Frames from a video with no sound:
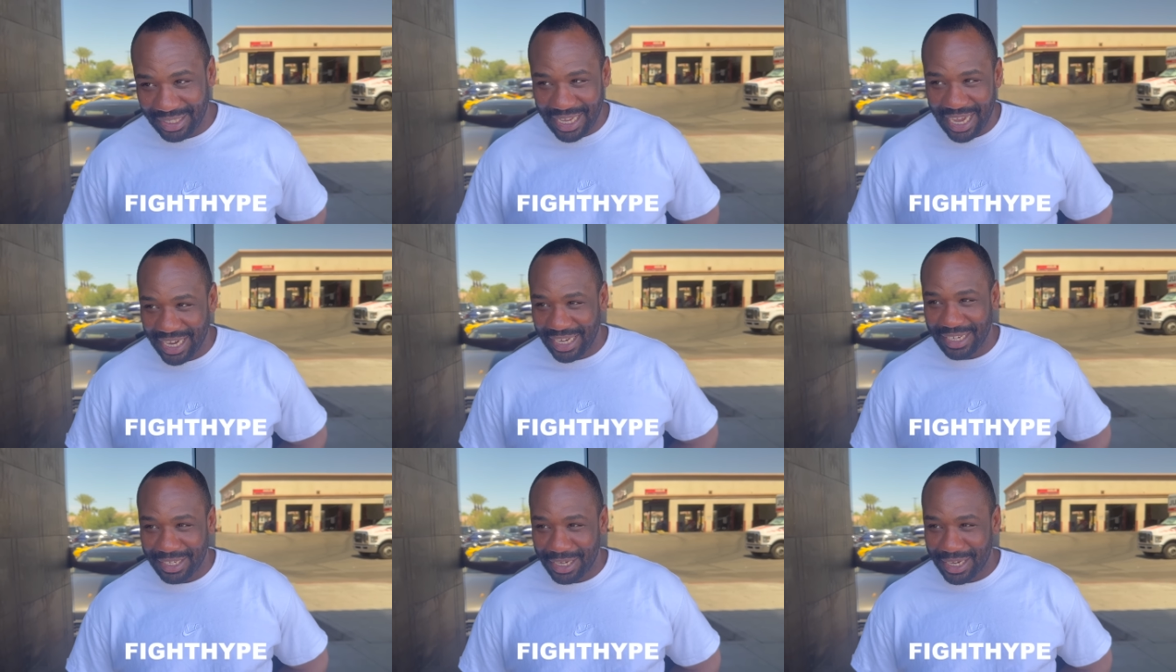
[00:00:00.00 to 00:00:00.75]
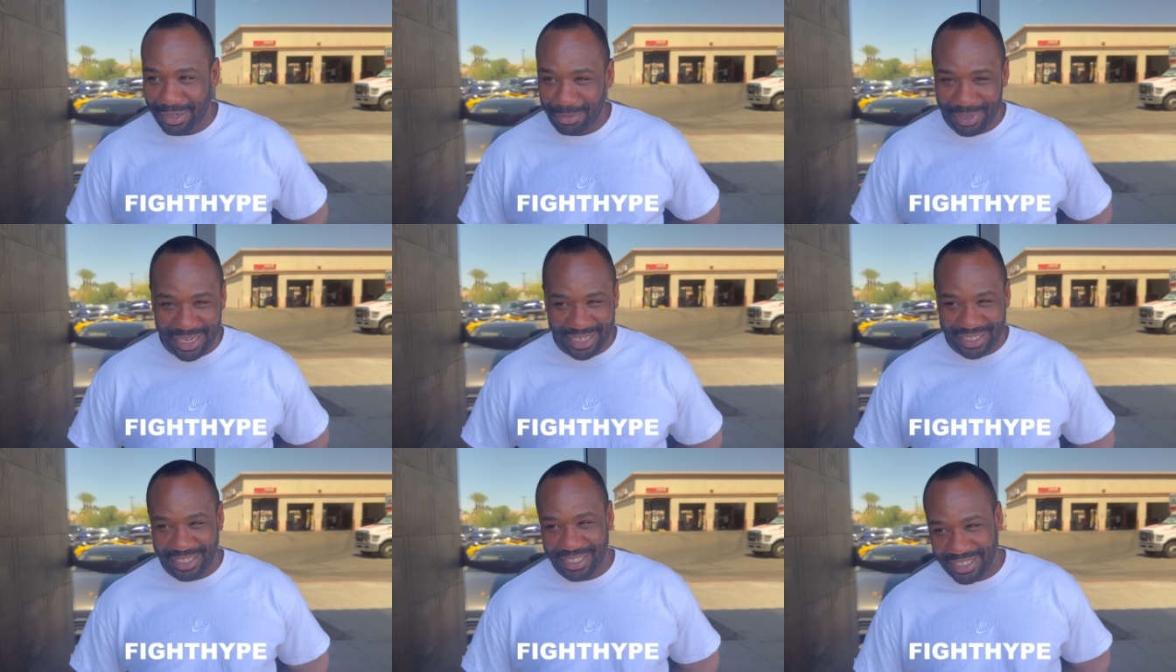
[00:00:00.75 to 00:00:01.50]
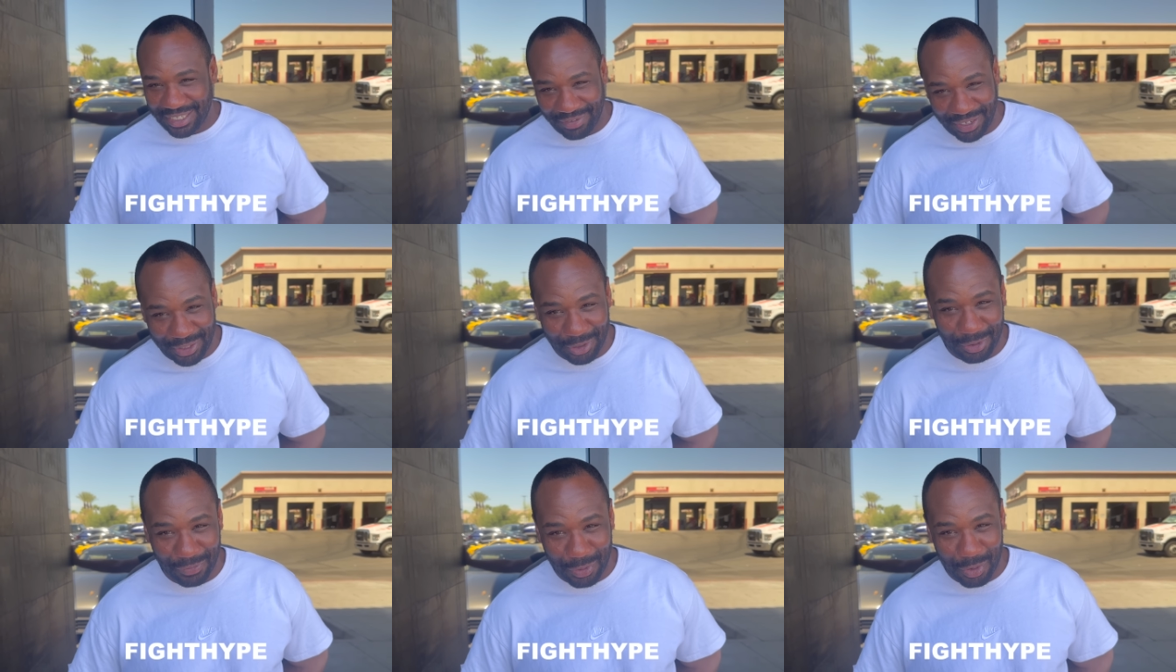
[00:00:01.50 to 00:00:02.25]
No, I got I got them like
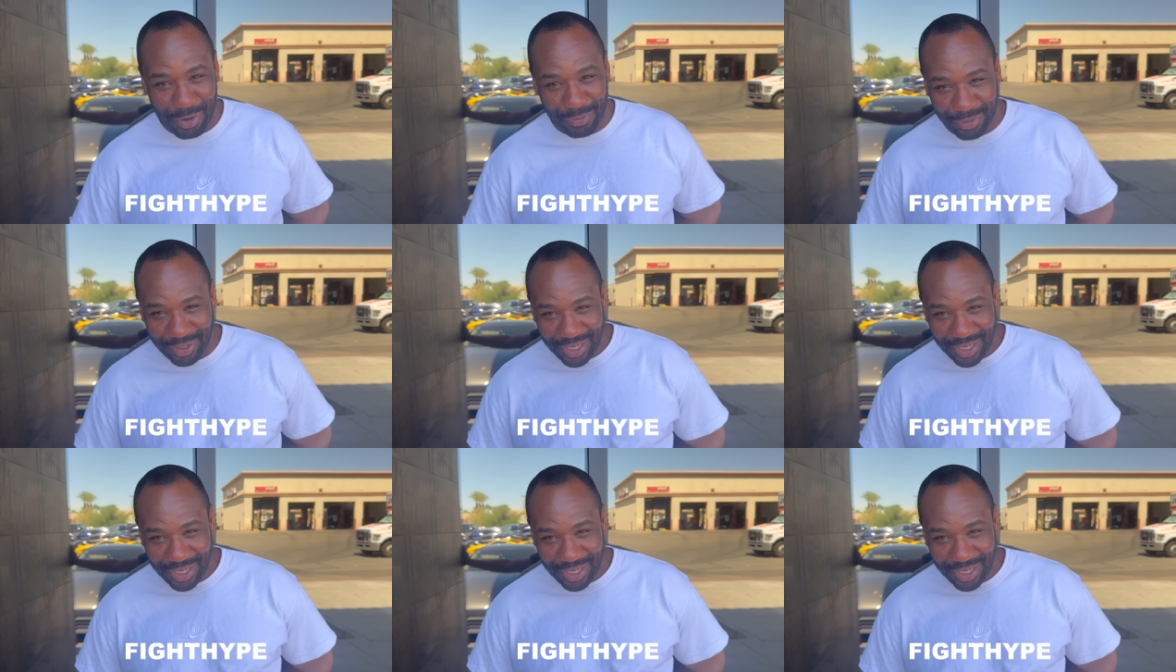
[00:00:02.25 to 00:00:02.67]
70-30 uh, for Crawford.